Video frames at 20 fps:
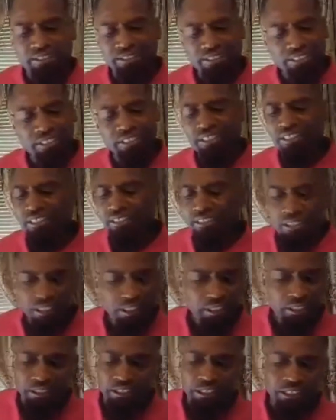seen
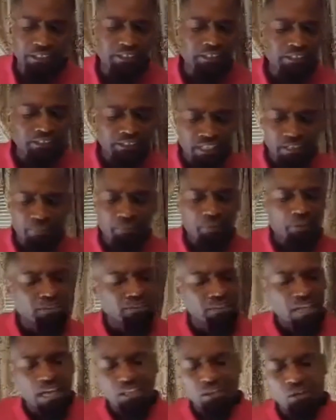nothing yet
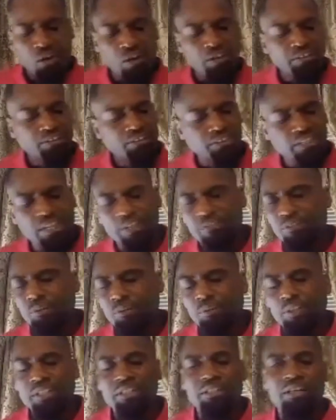because our Lord and Savior,
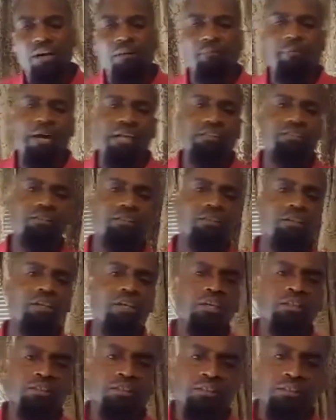when he come back to,
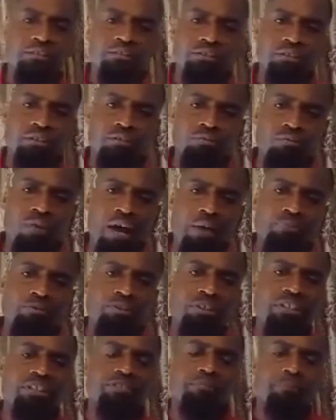to, to rapture
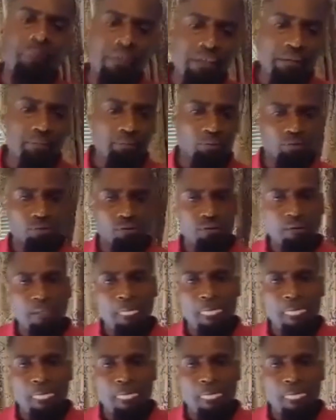his people,